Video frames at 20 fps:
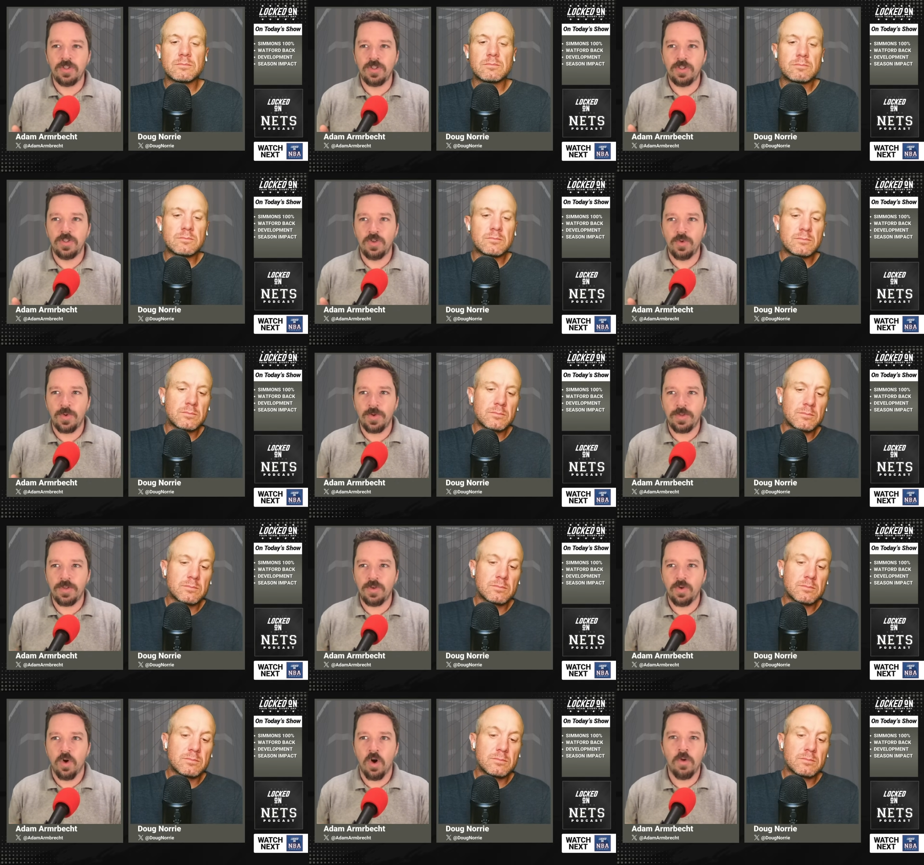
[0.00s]
Speaker 1: you
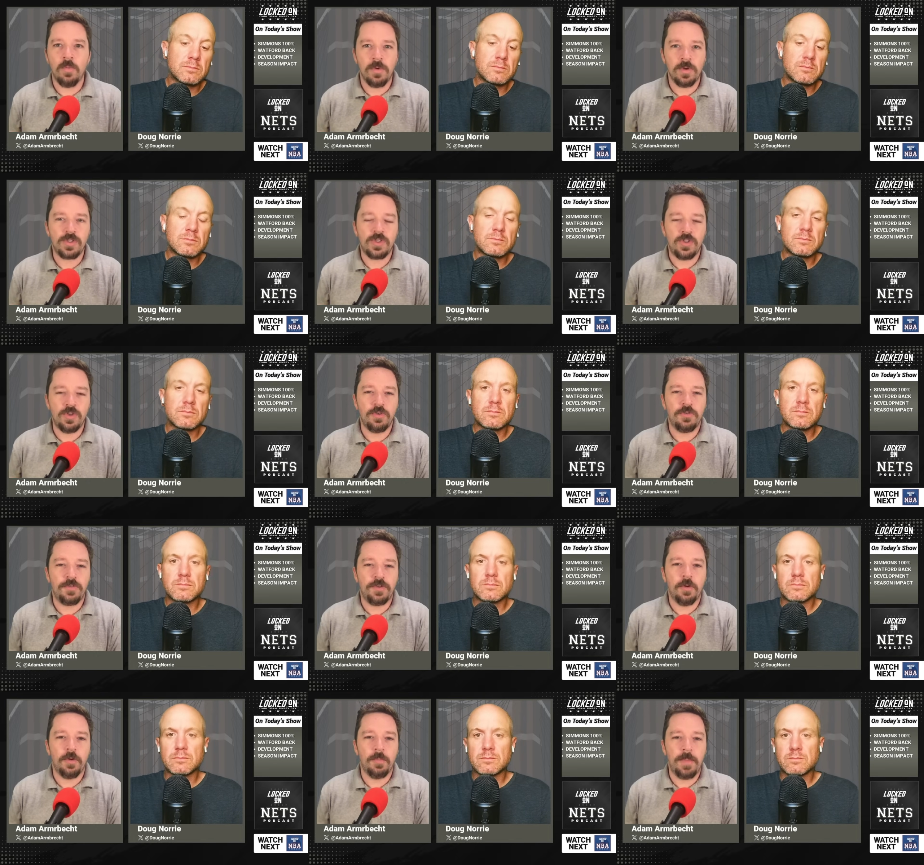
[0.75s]
you almost do
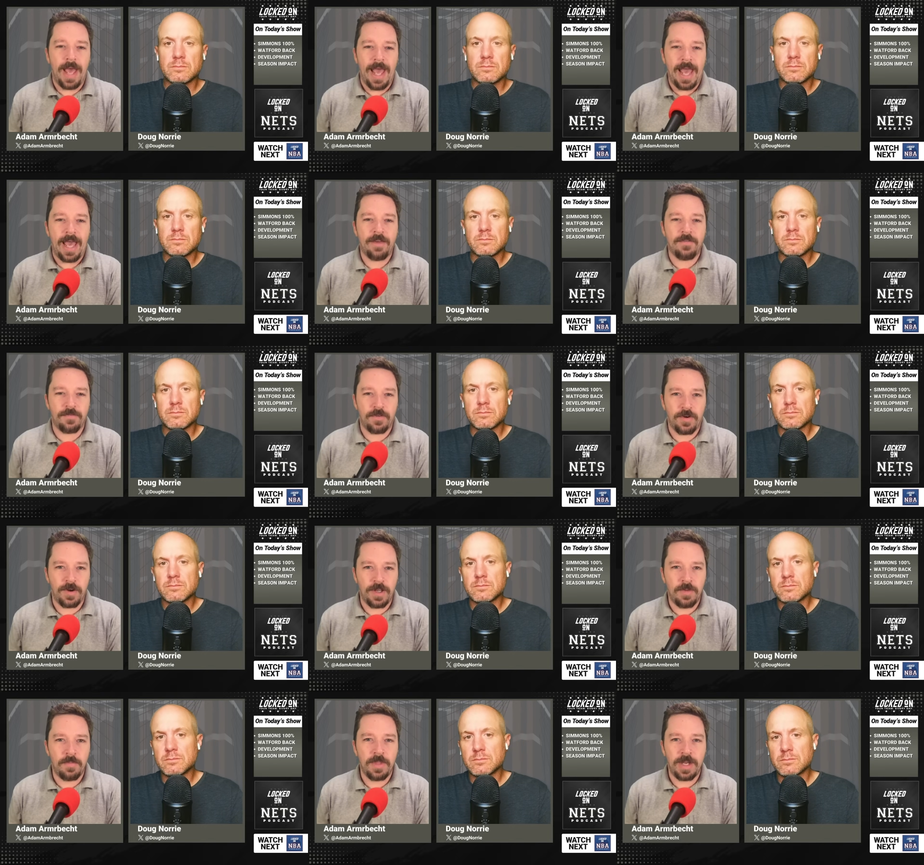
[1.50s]
feel bad for
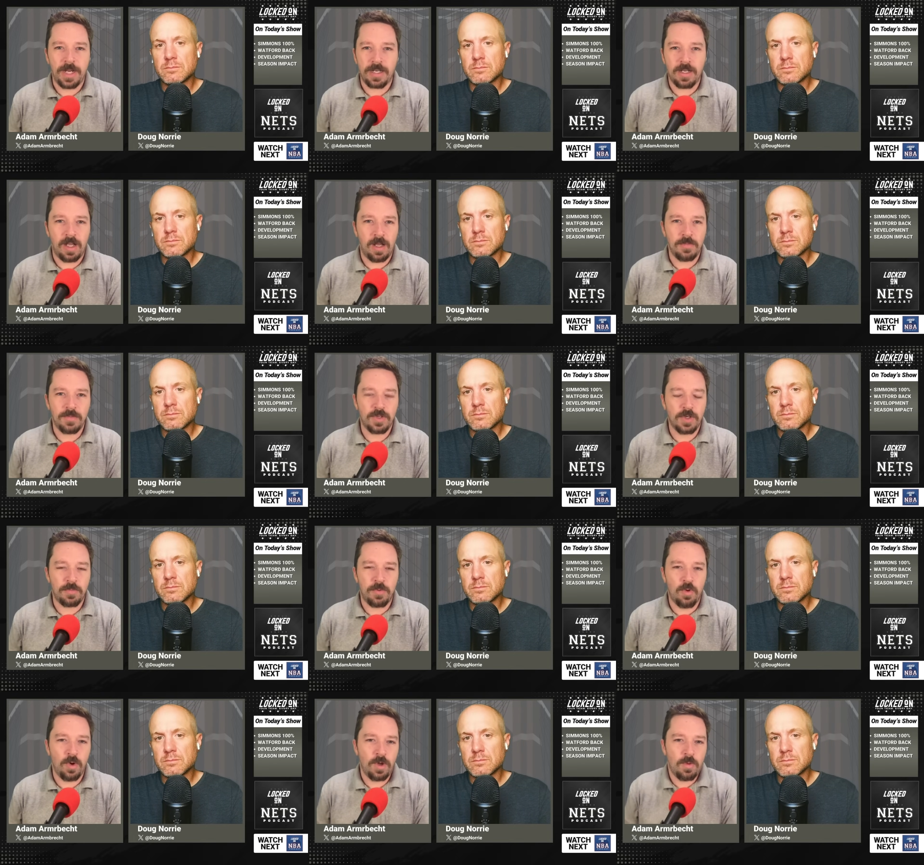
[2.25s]
him that it comes at a point